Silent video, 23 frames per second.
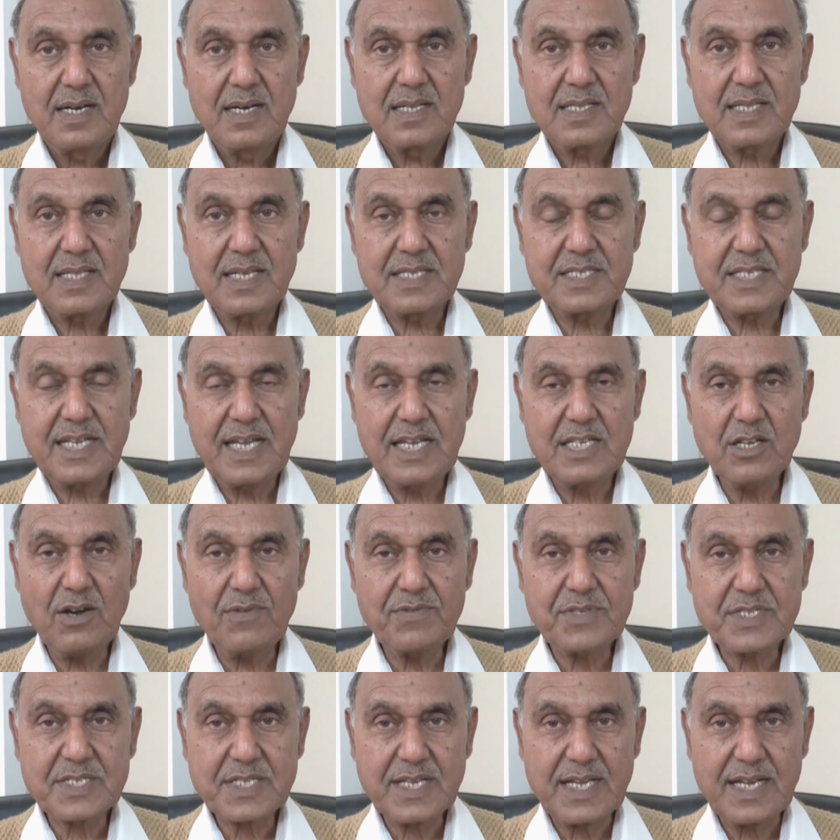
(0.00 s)
The change of
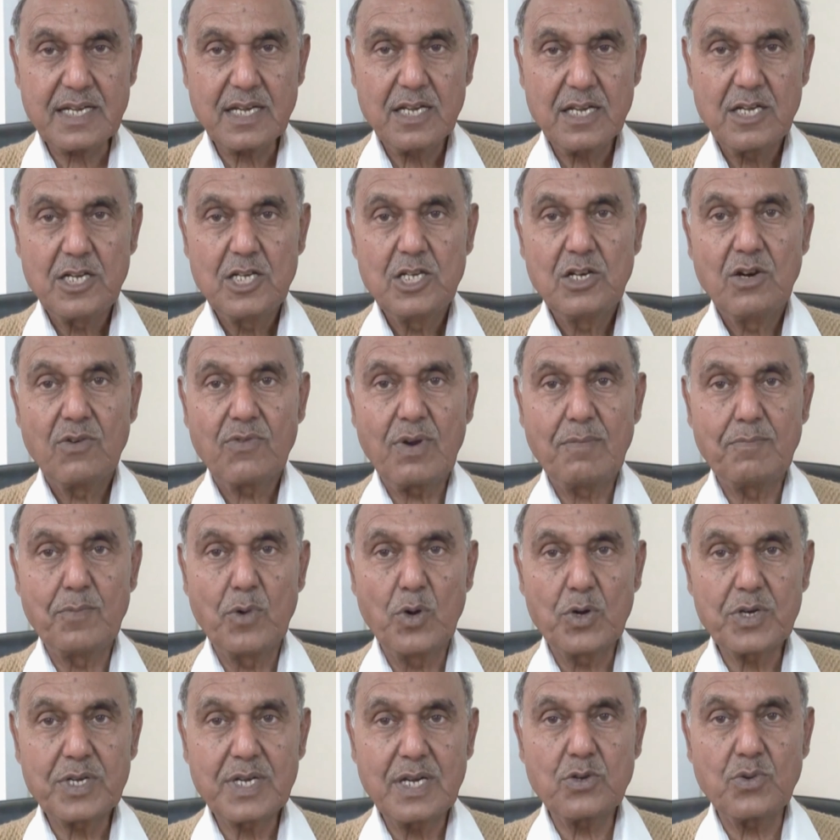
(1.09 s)
state from
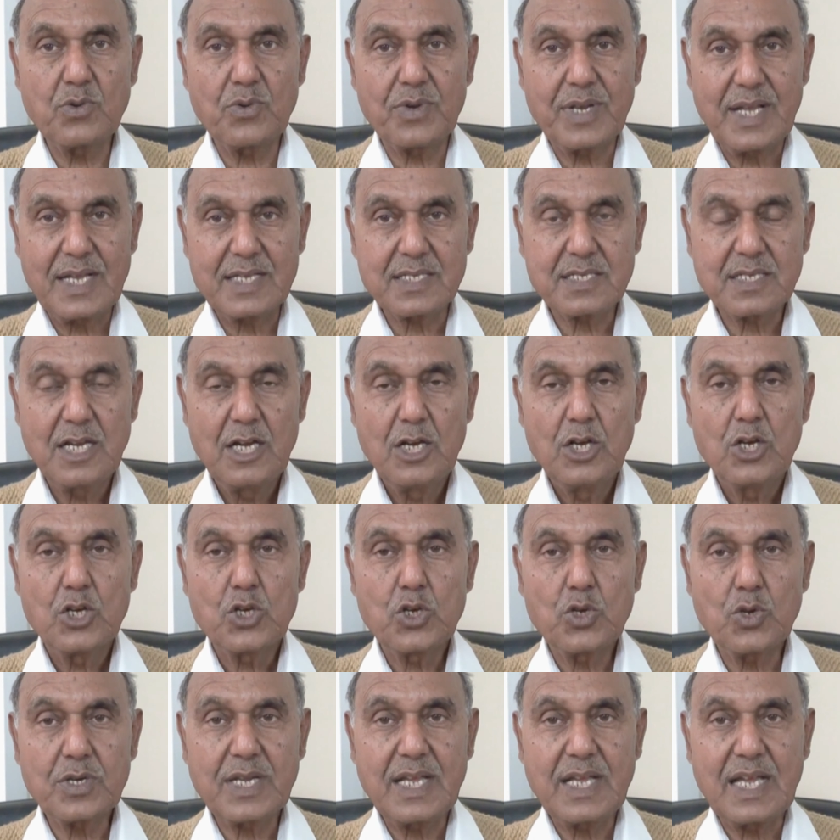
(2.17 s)
motion to rest
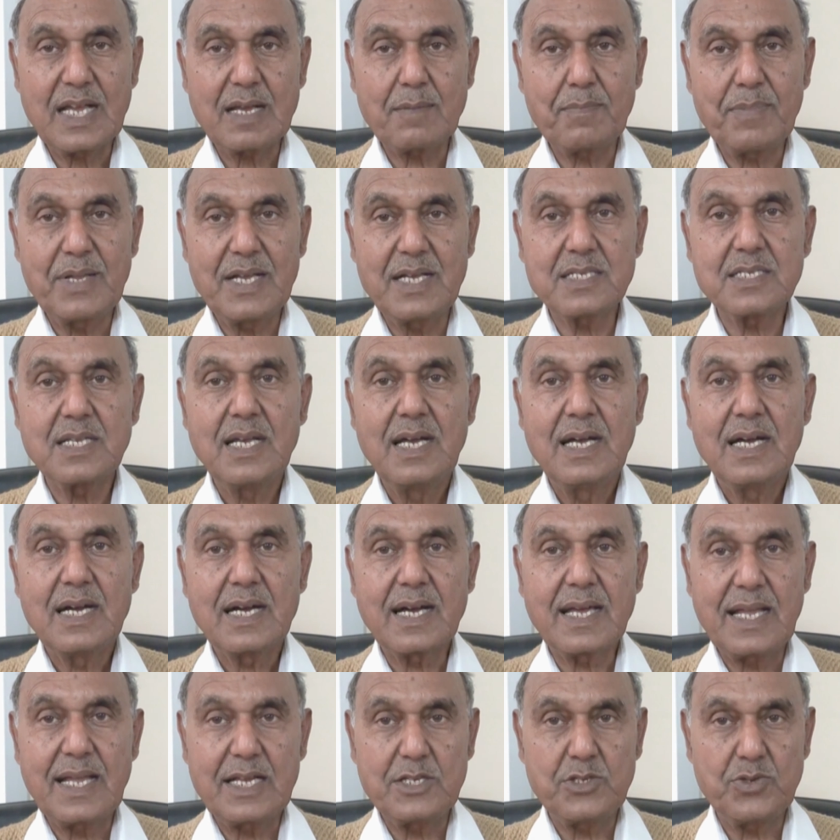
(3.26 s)
should take place
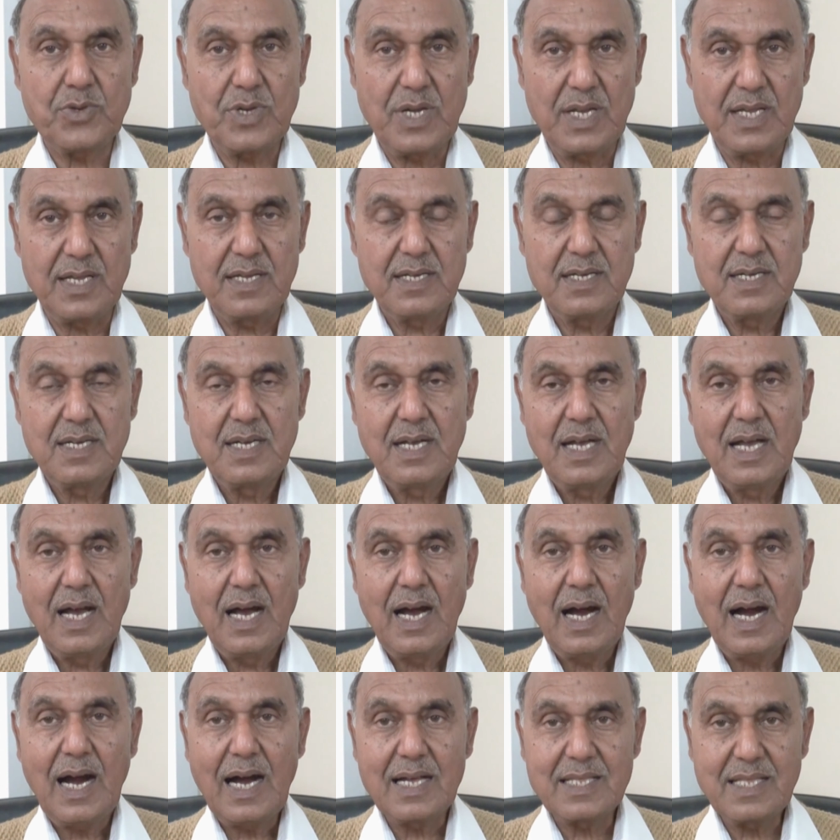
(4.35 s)
gradually.
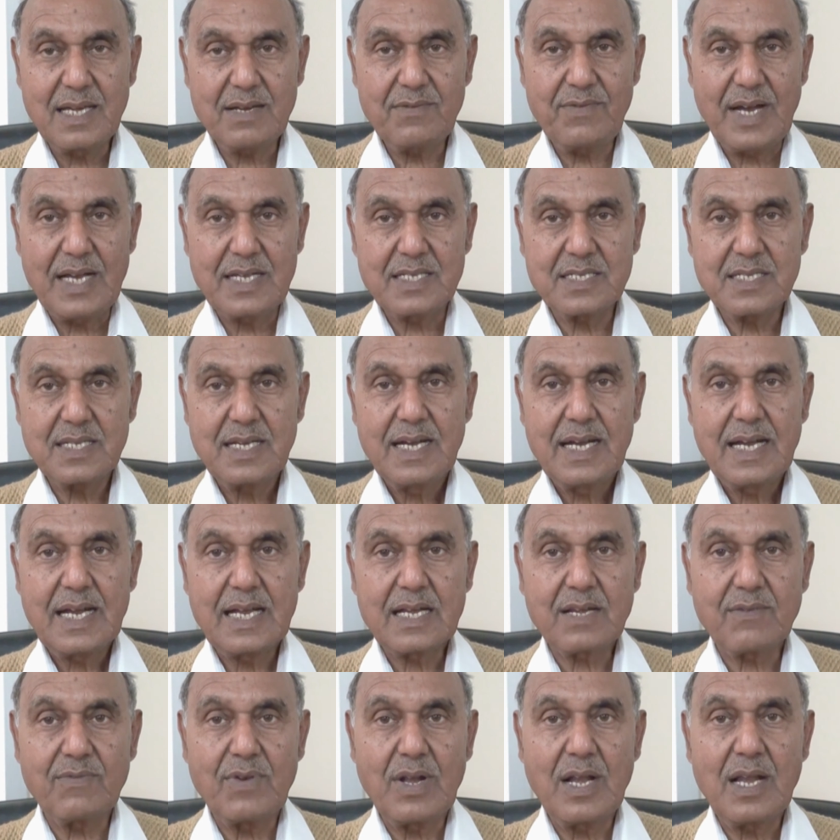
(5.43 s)
Otherwise,
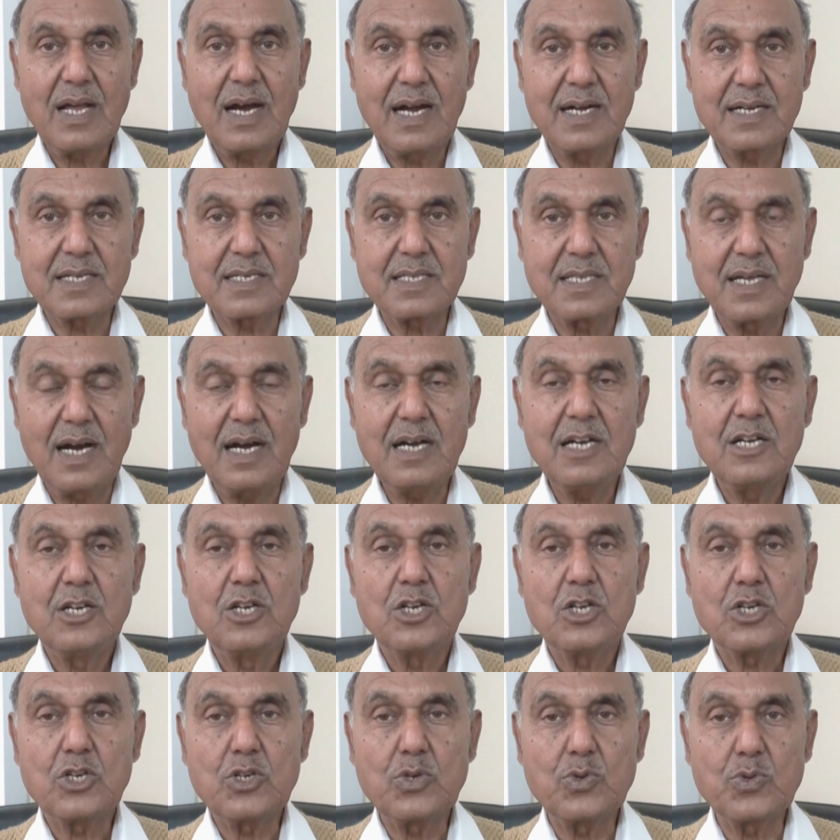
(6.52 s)
it will hurt the
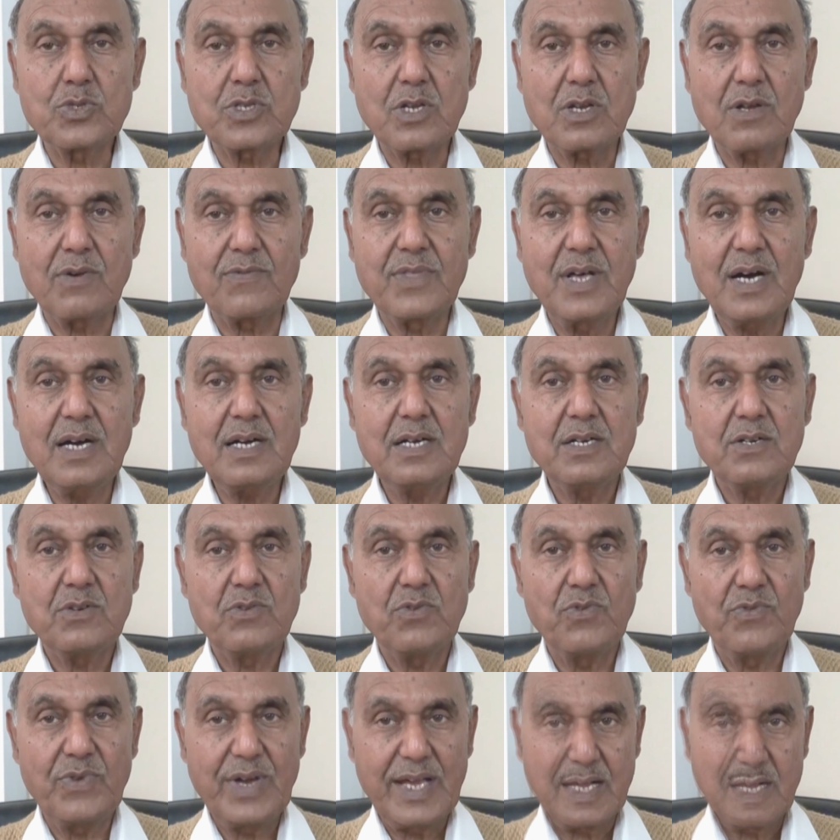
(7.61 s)
user of the
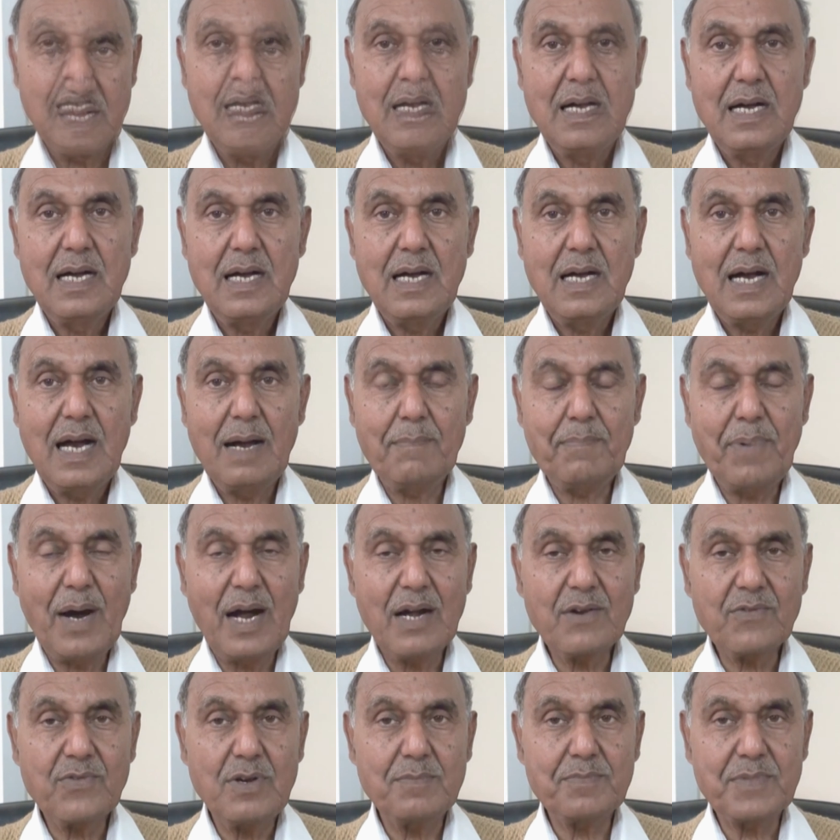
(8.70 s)
vehicle.
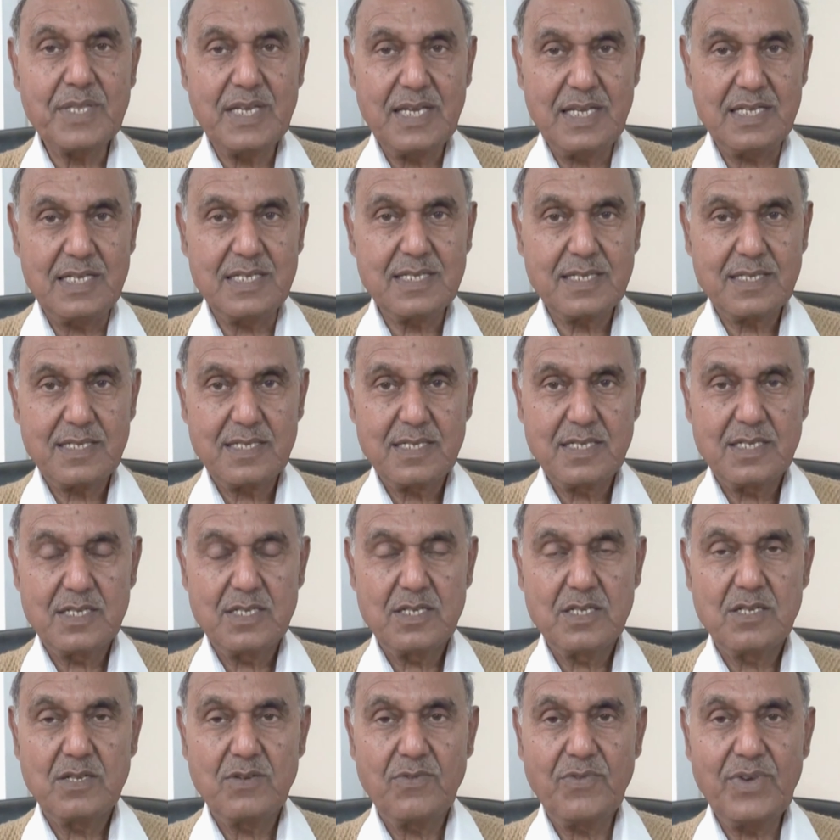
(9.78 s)
Apart from these,
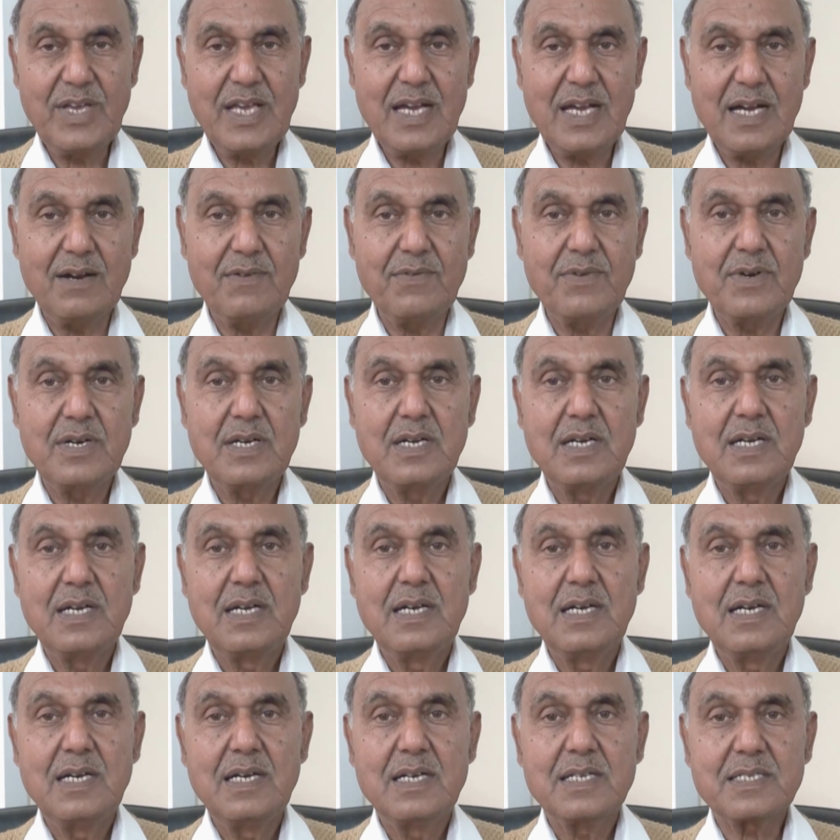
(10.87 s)
we have
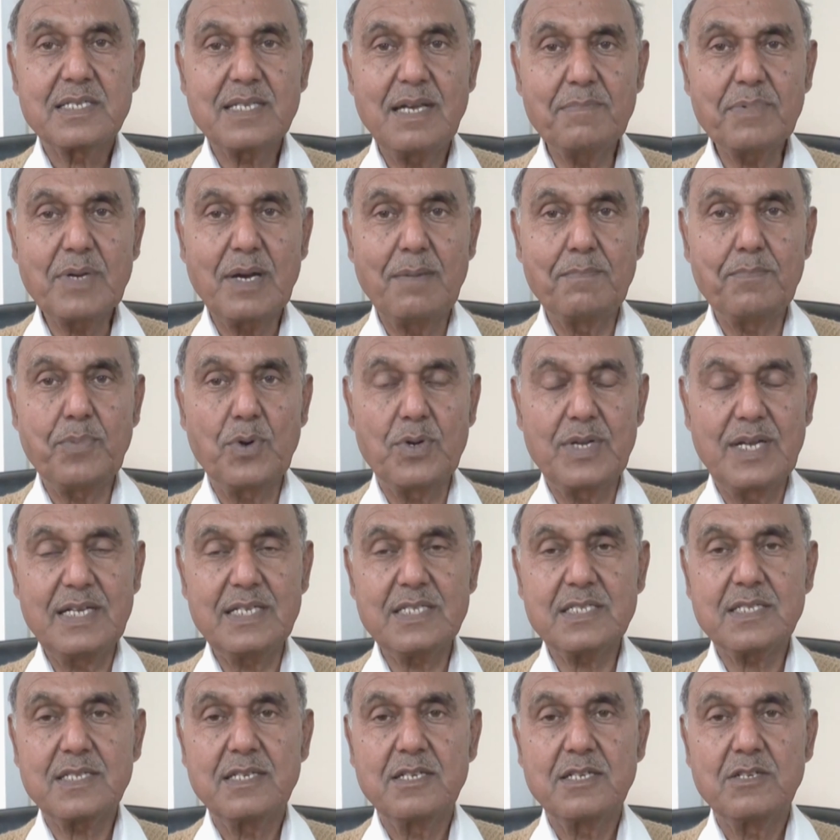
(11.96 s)
some
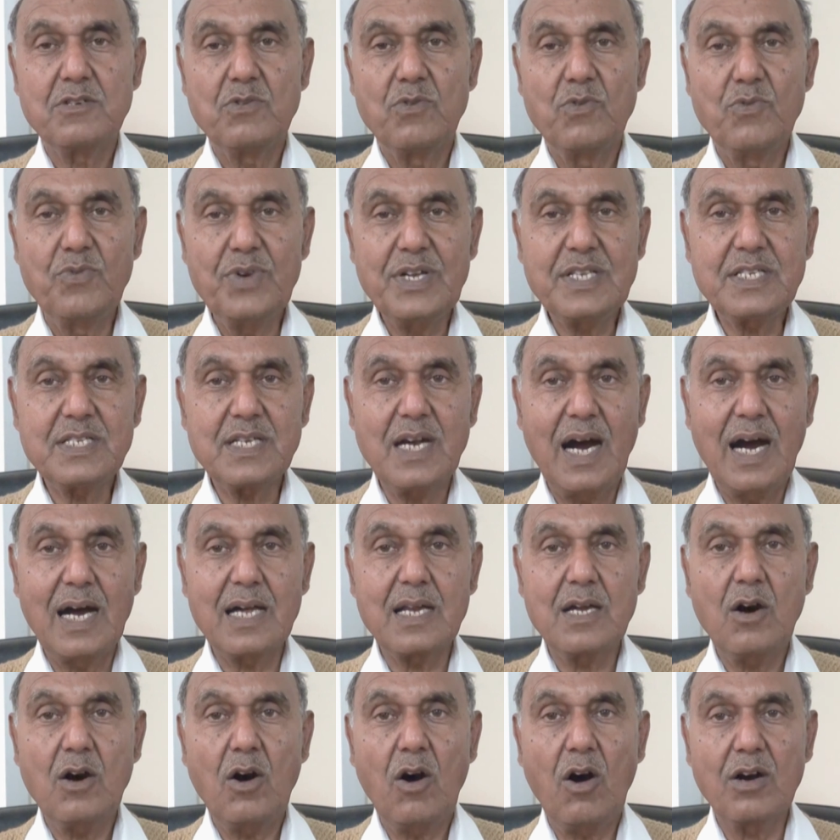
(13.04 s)
components which
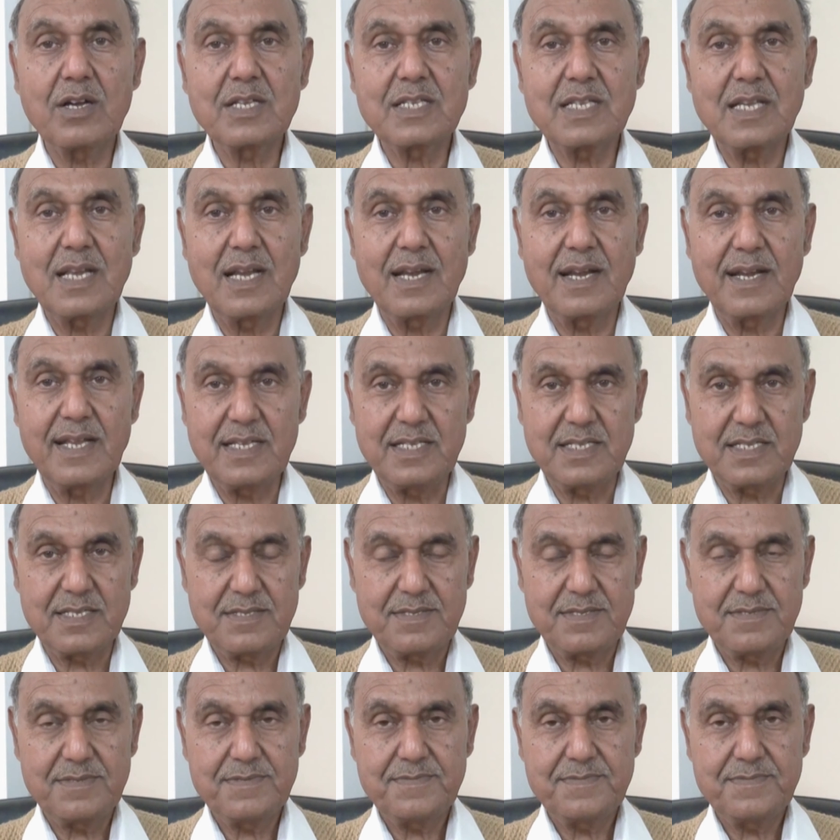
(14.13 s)
are auxiliaries.